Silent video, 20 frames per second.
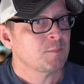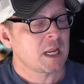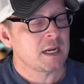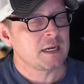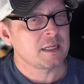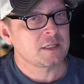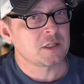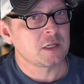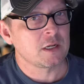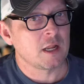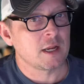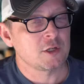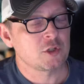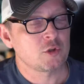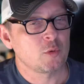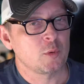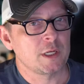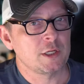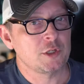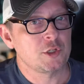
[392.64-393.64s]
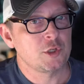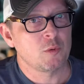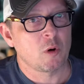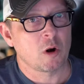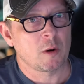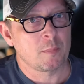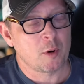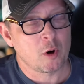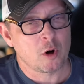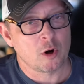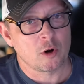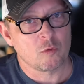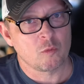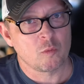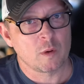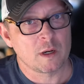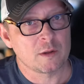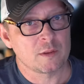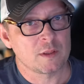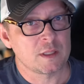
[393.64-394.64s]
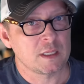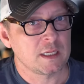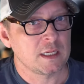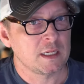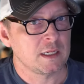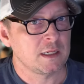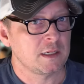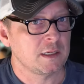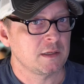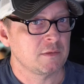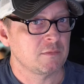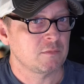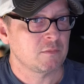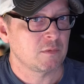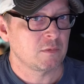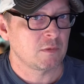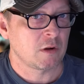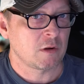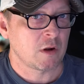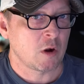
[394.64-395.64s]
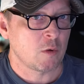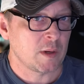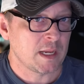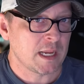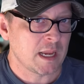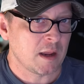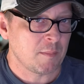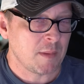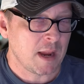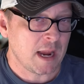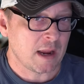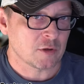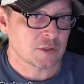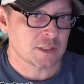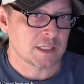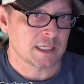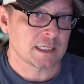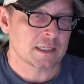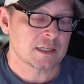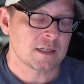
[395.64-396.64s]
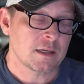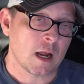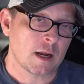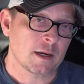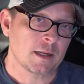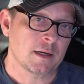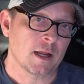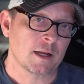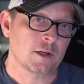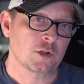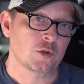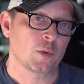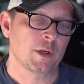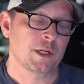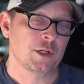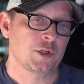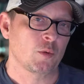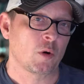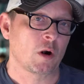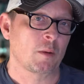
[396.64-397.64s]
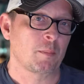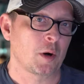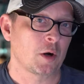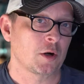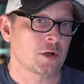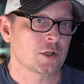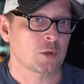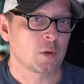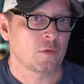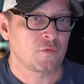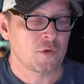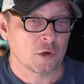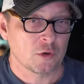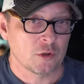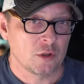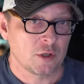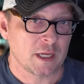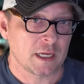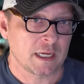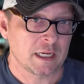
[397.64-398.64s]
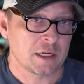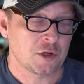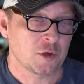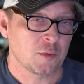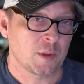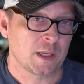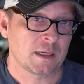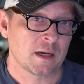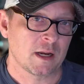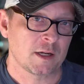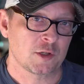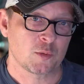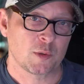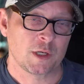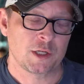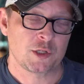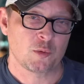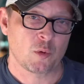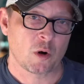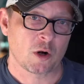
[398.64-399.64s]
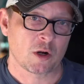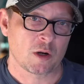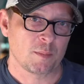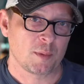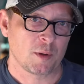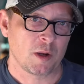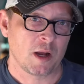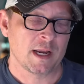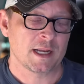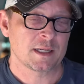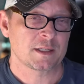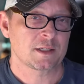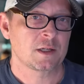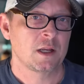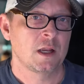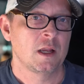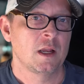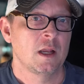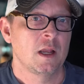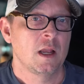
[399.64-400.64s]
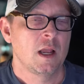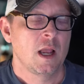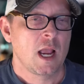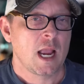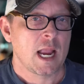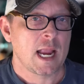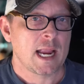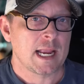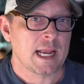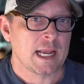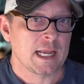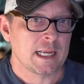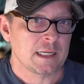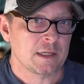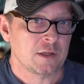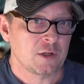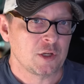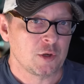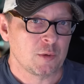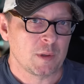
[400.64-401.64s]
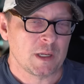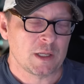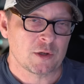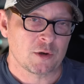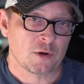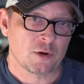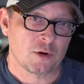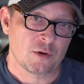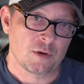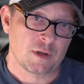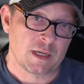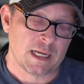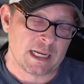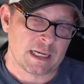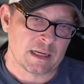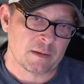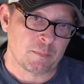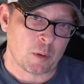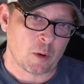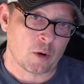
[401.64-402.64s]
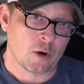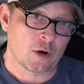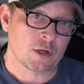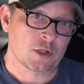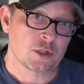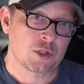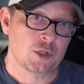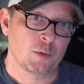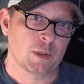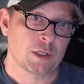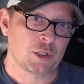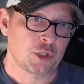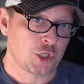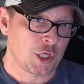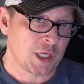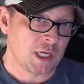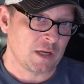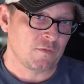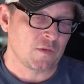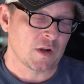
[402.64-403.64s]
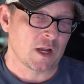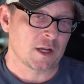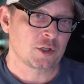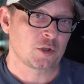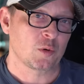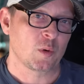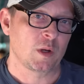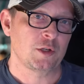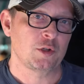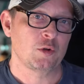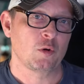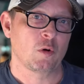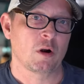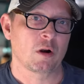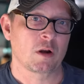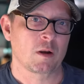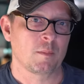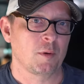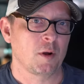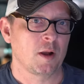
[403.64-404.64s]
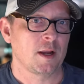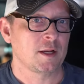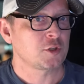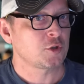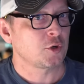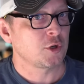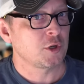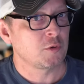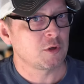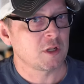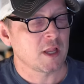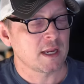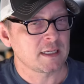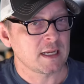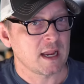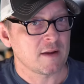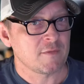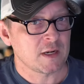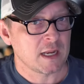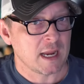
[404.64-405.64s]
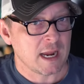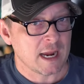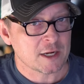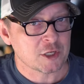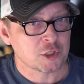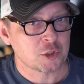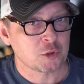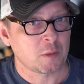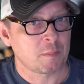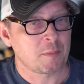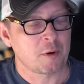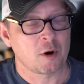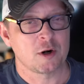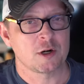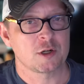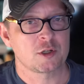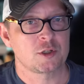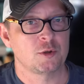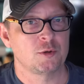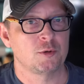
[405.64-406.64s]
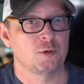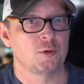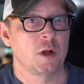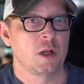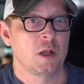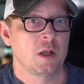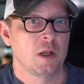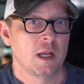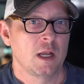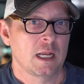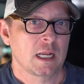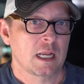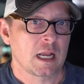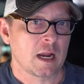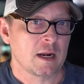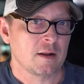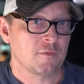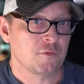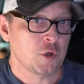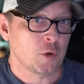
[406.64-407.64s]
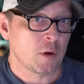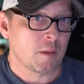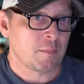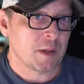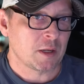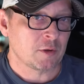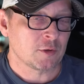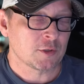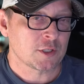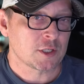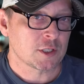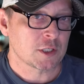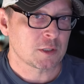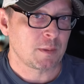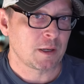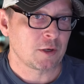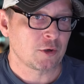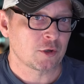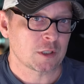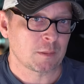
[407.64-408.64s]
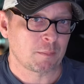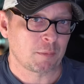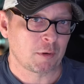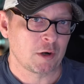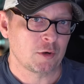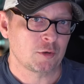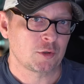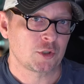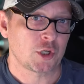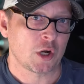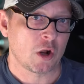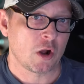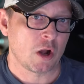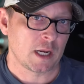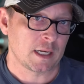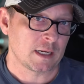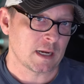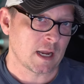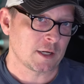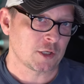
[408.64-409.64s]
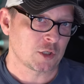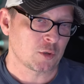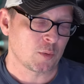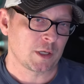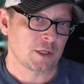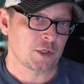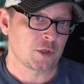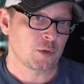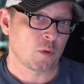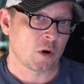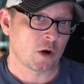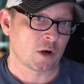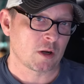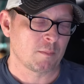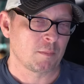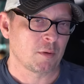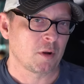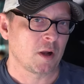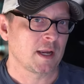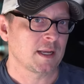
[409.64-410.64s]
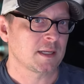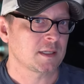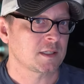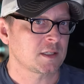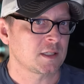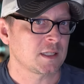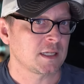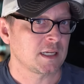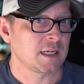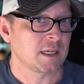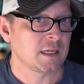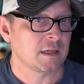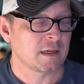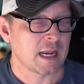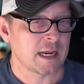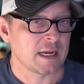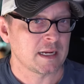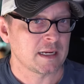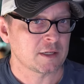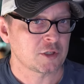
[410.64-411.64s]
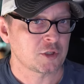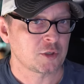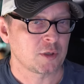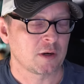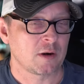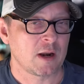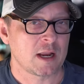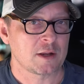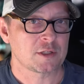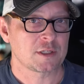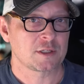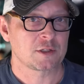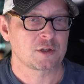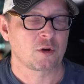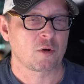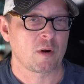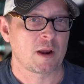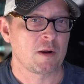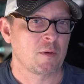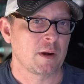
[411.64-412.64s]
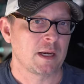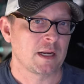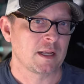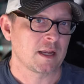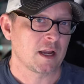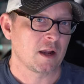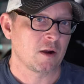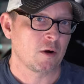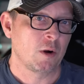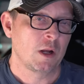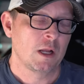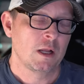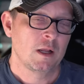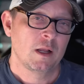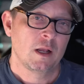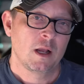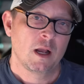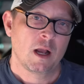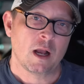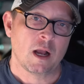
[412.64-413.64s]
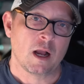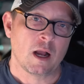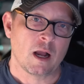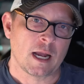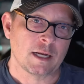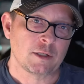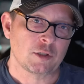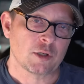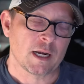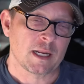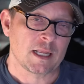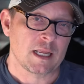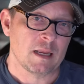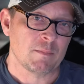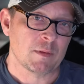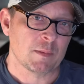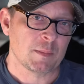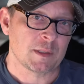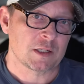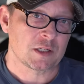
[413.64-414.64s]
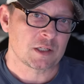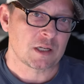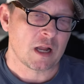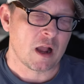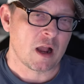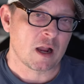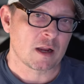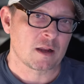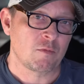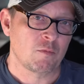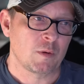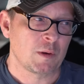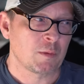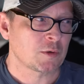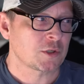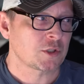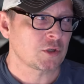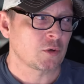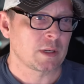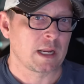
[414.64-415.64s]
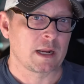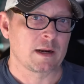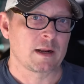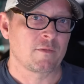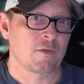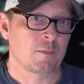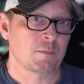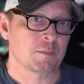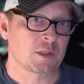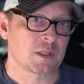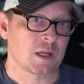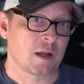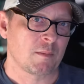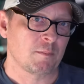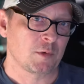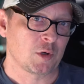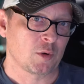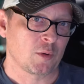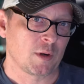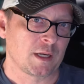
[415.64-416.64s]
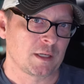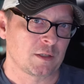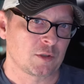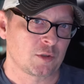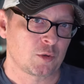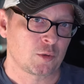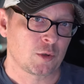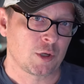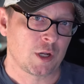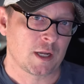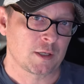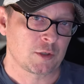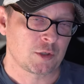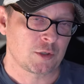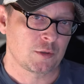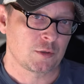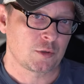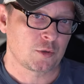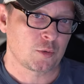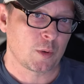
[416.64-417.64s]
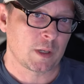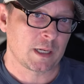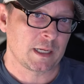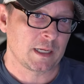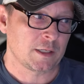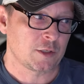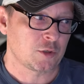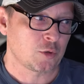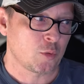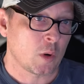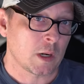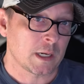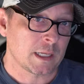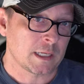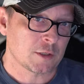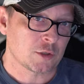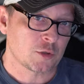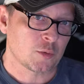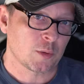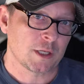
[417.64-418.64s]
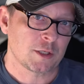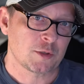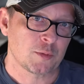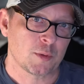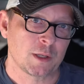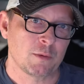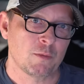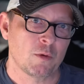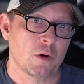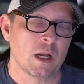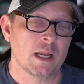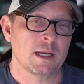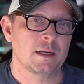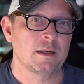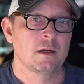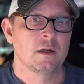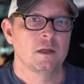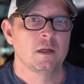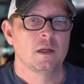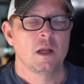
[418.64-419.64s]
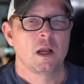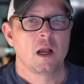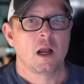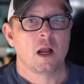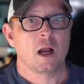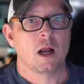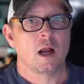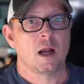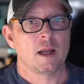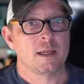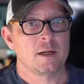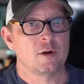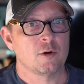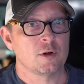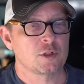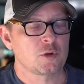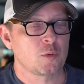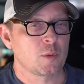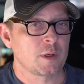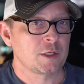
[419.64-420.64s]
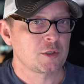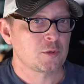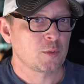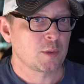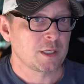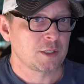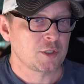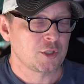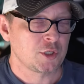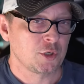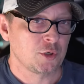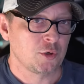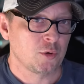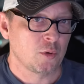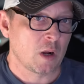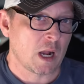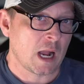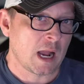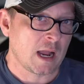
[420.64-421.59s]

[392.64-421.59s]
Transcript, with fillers: And it's a 922R part, where the OEM housing is not a 922R part. So if you're looking at doing 922R compliance, and you either need a part to achieve 922R compliance, or you would like to have an extra part to kind of do a belt and suspenders approach on 922R compliance, the A&S trigger housing is a great way to go. I try to keep them in stock. We were sold out of them some during 2020 and 2021. Here in 2022,